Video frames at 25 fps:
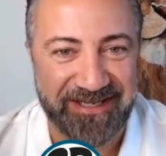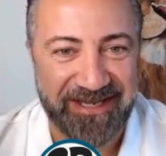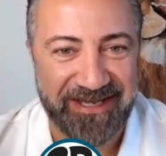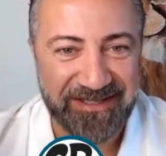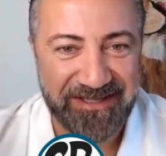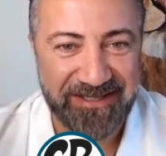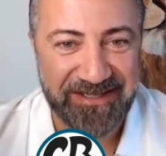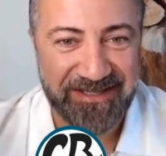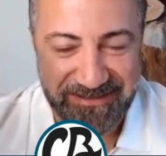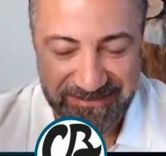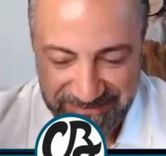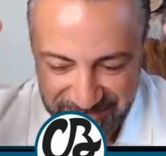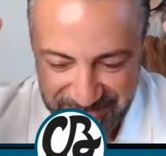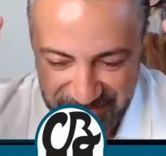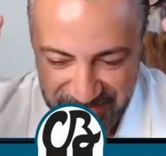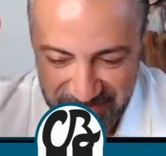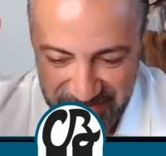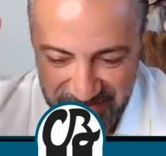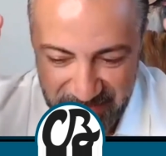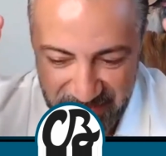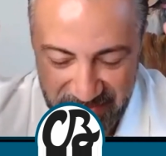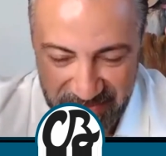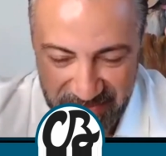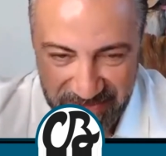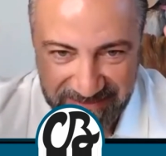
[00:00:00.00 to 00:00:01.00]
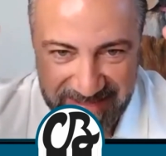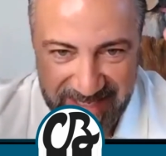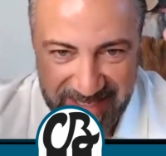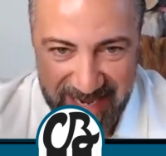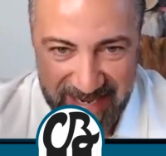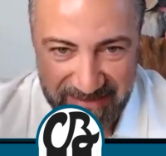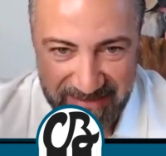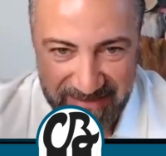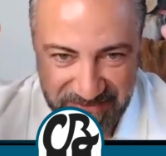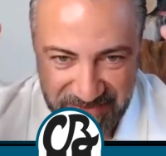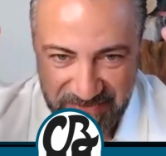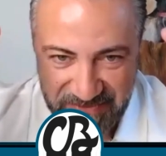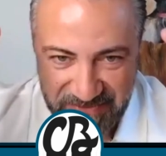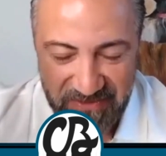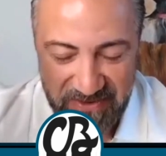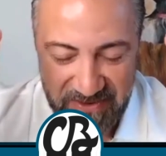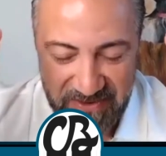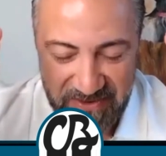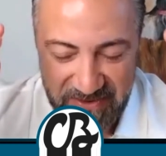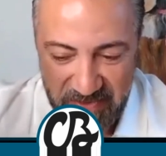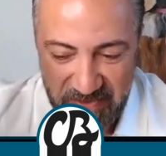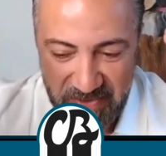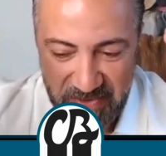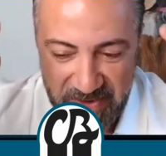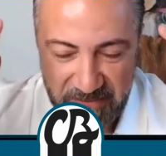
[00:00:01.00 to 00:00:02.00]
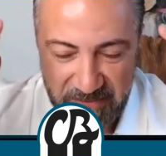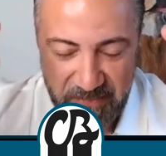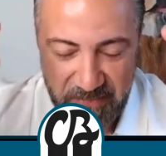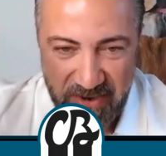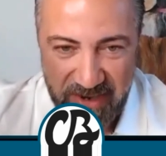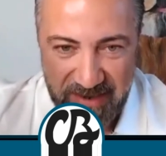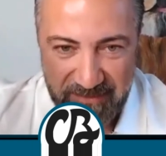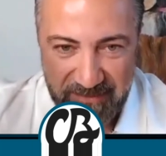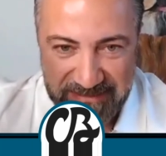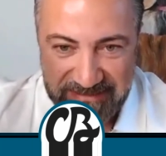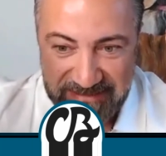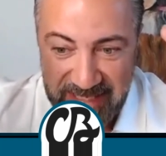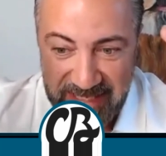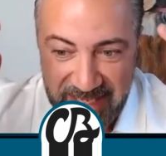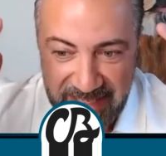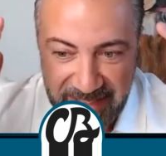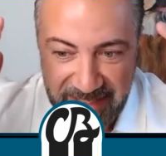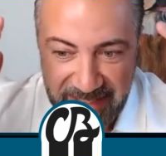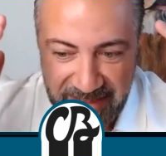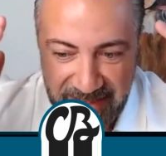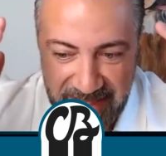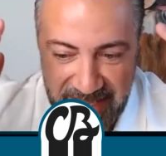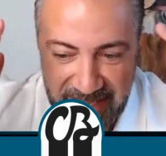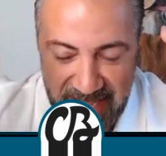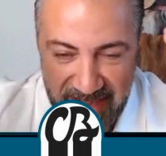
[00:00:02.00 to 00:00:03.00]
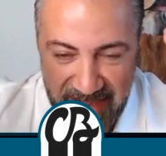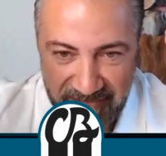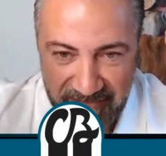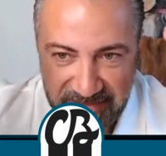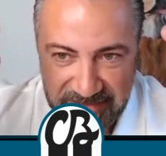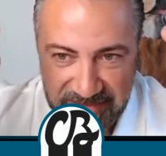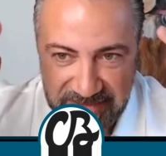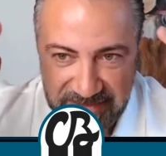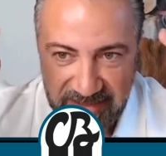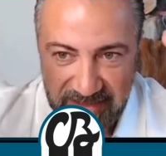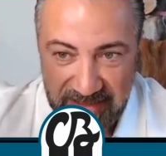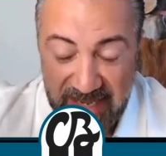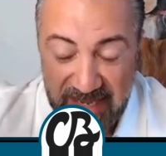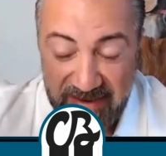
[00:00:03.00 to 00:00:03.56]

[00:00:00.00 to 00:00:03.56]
There's no more time to go on more appointments. Leverage.